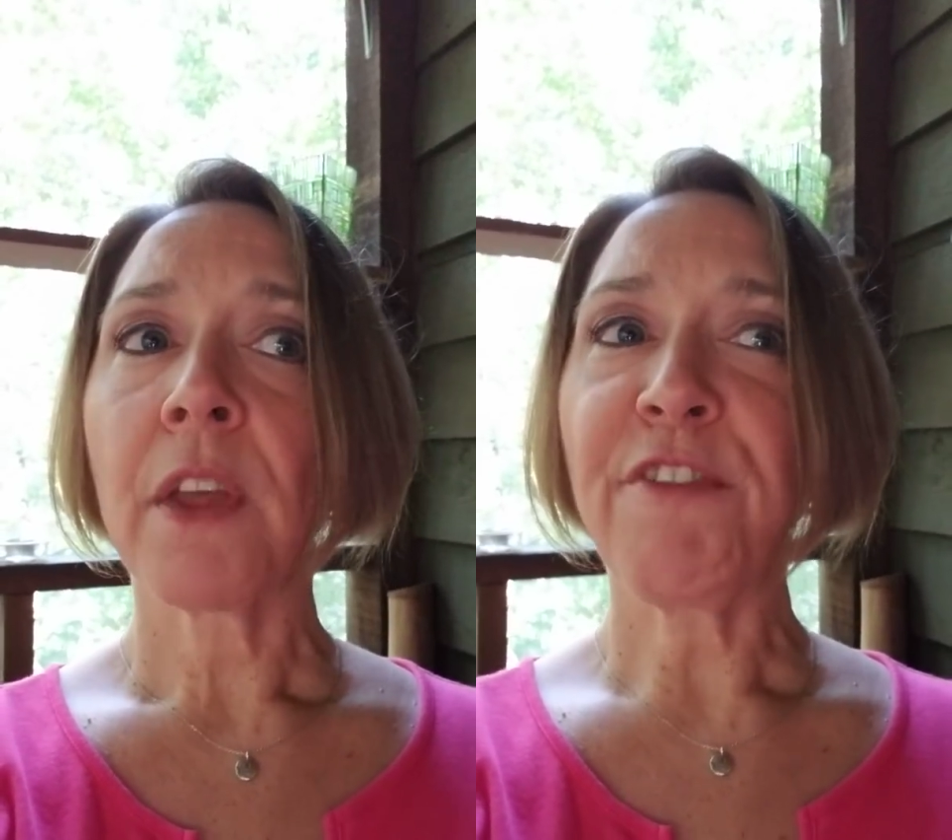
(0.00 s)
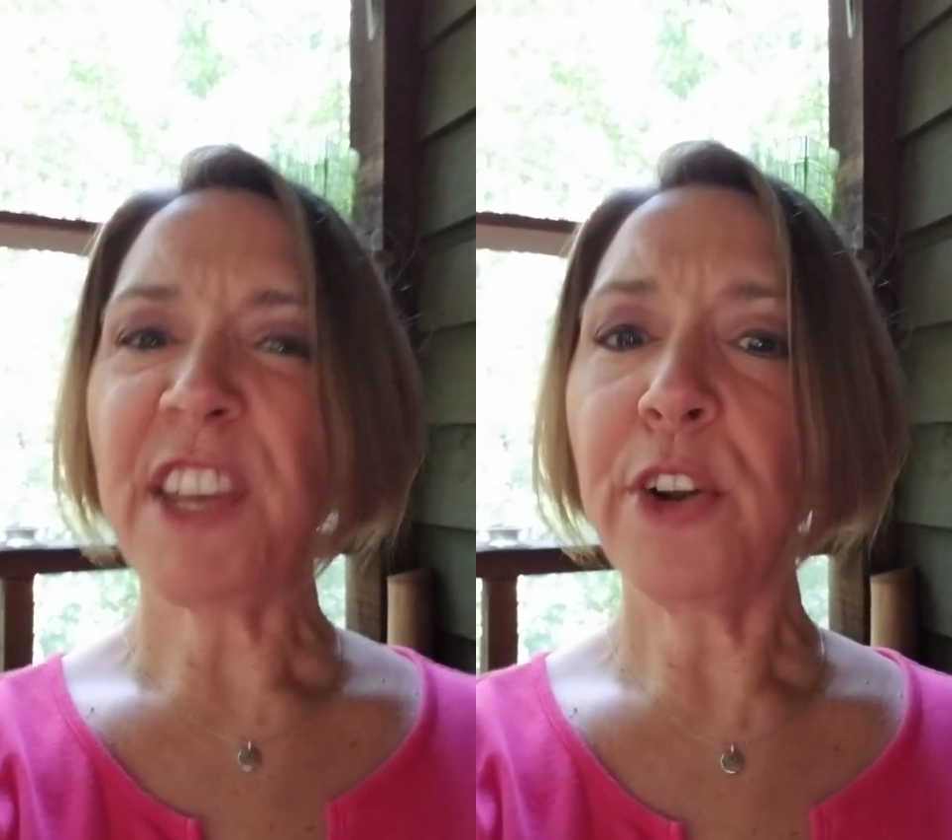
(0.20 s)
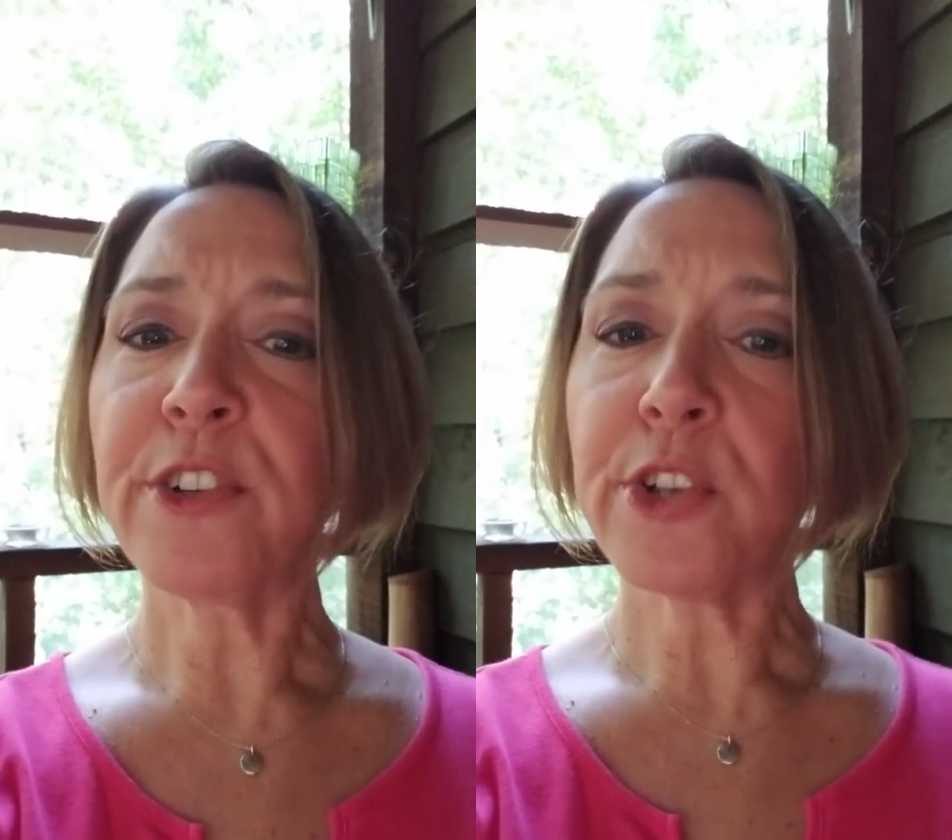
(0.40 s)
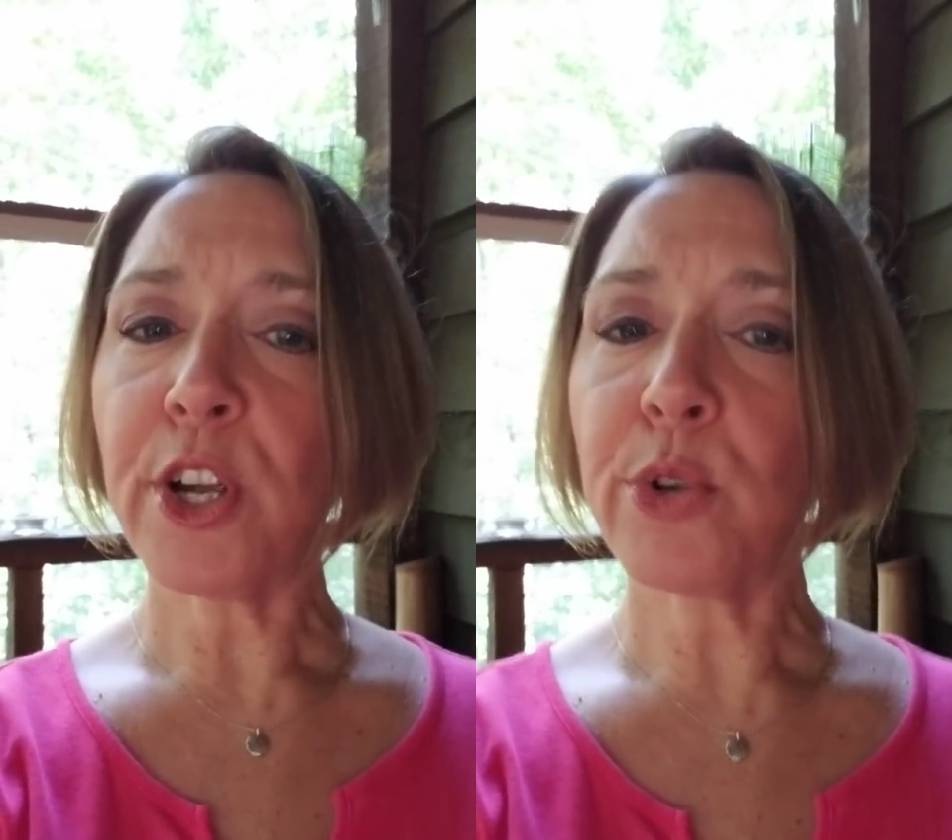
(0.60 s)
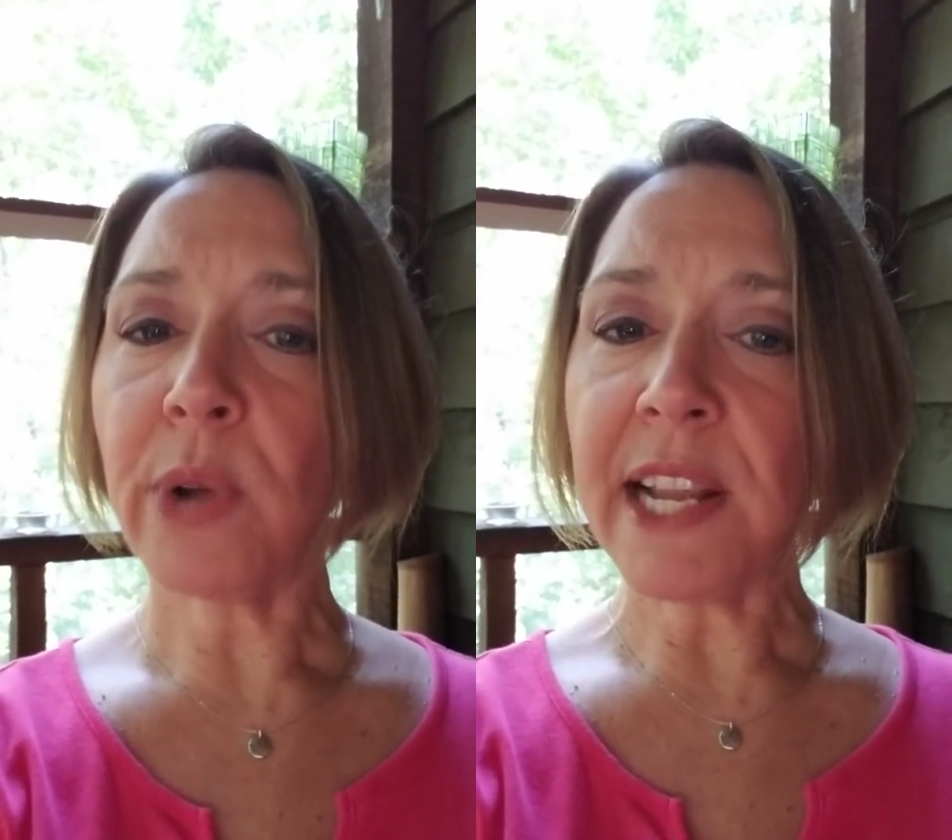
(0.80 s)
feeders are a
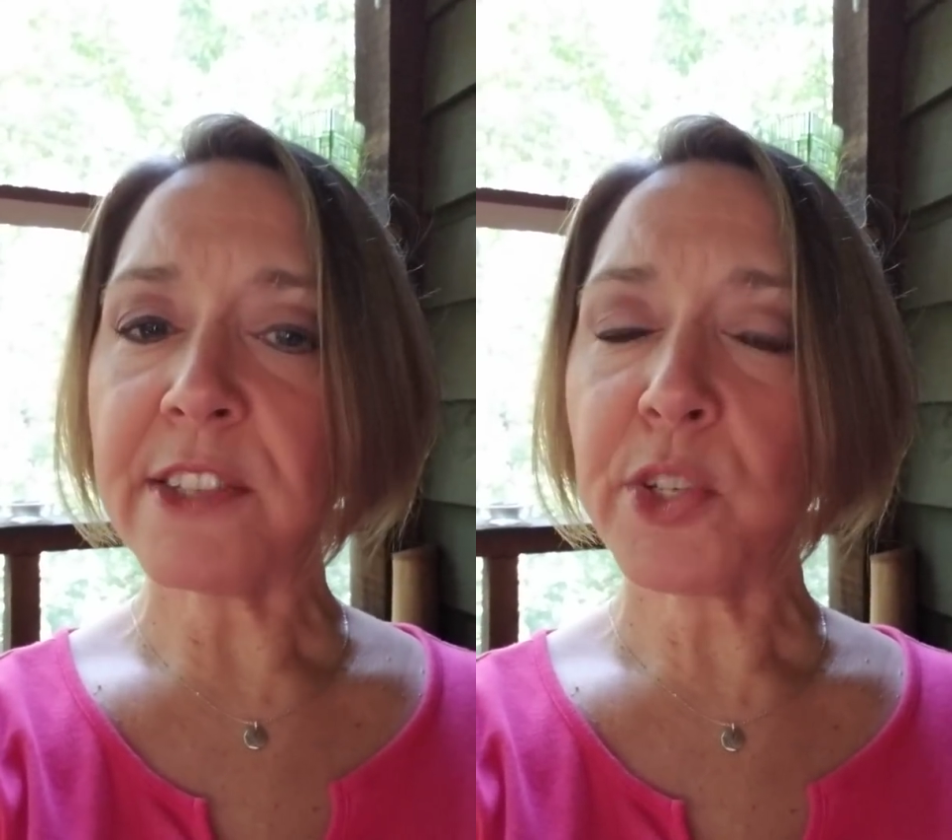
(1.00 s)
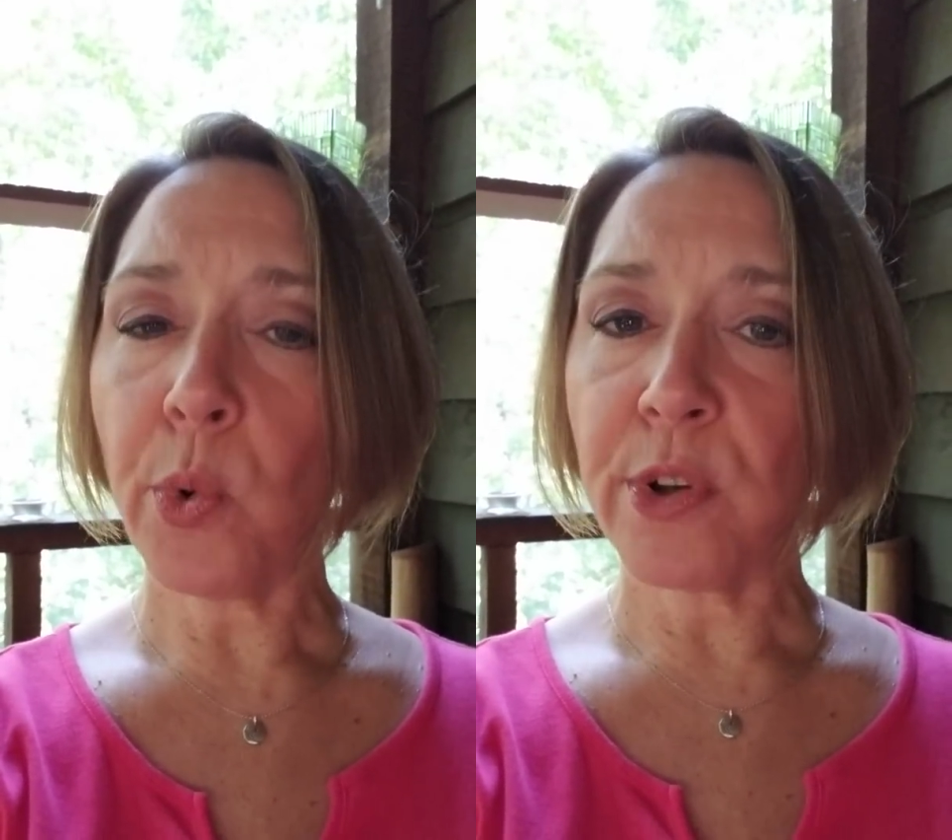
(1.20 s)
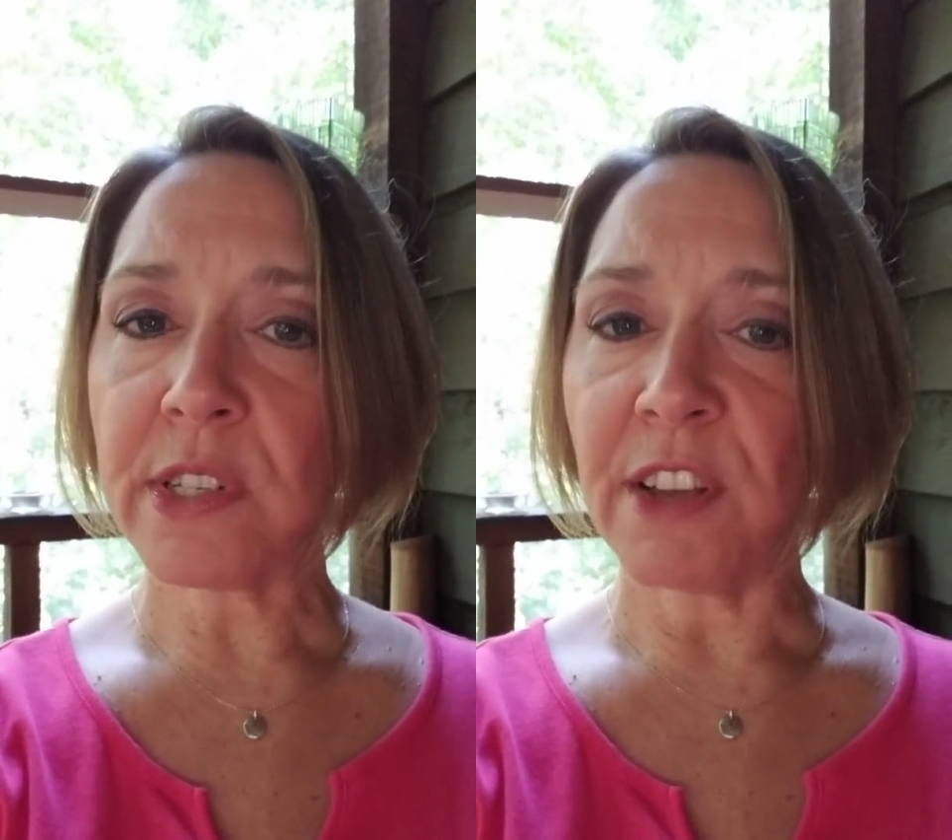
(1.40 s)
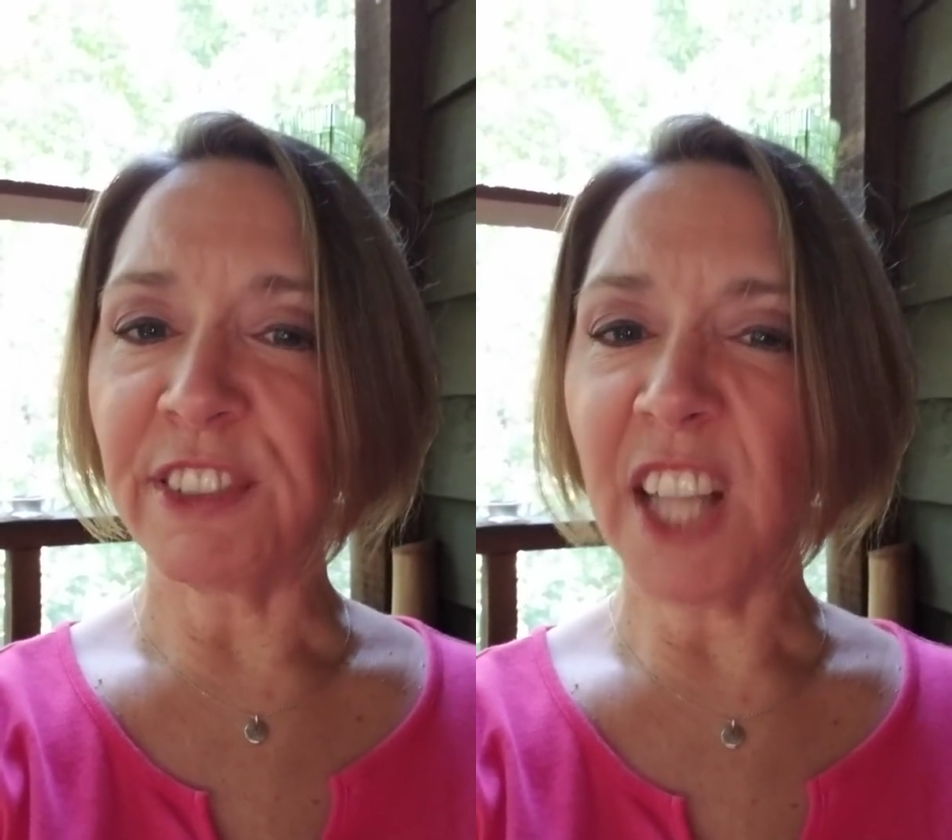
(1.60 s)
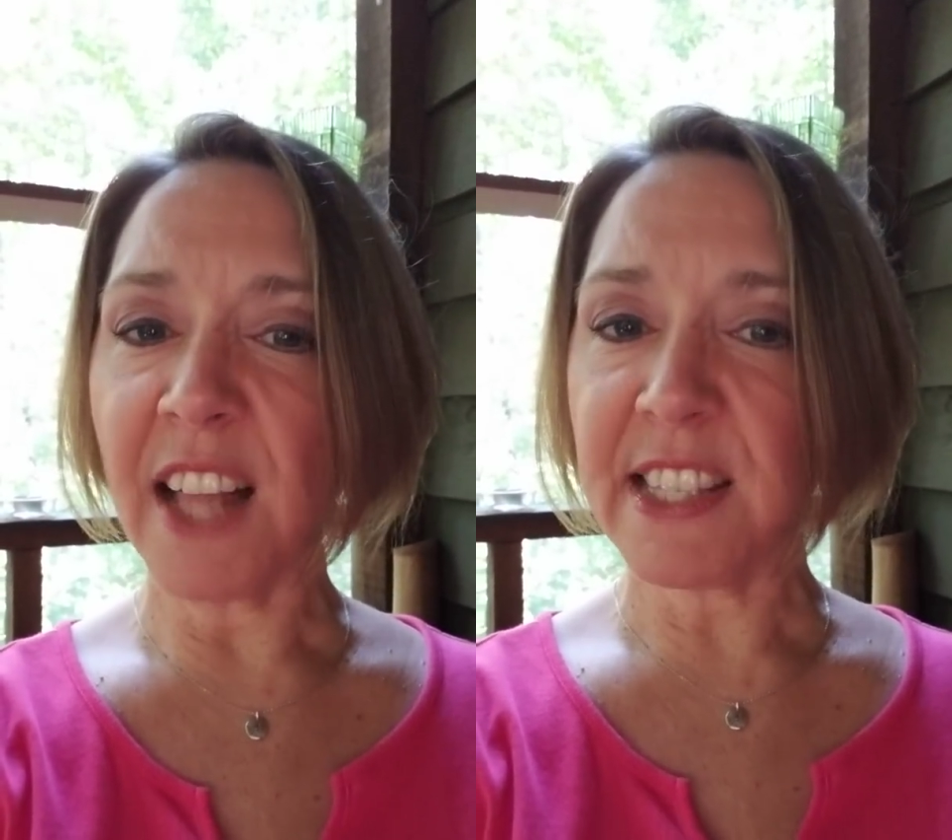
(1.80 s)
great source of
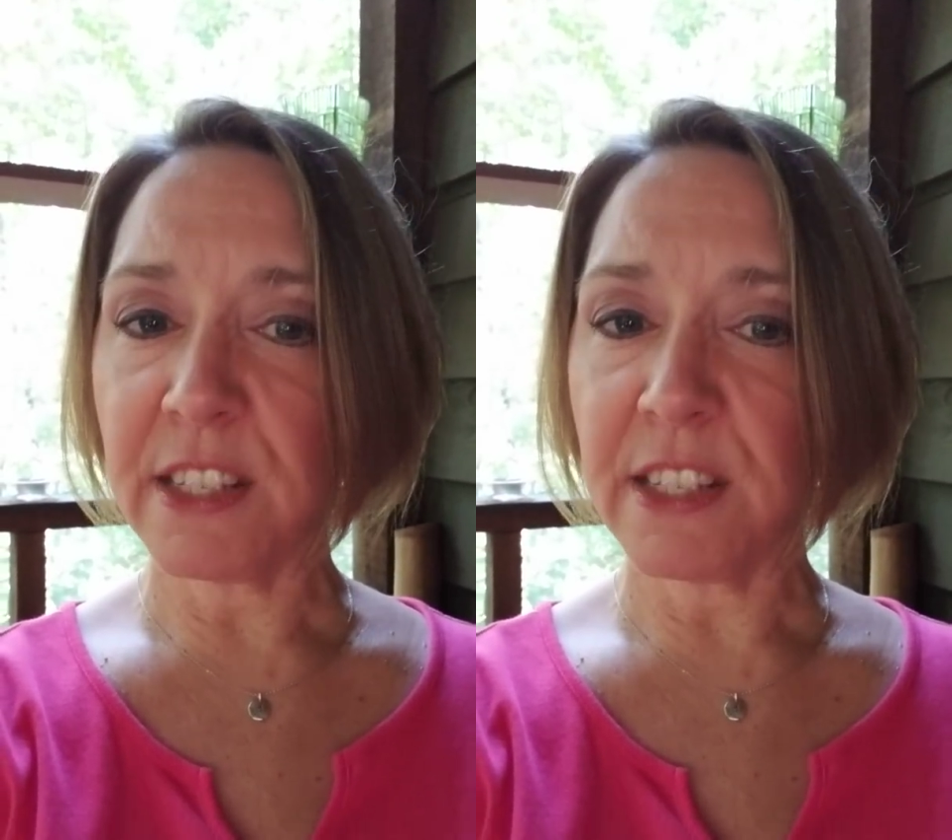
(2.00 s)
lots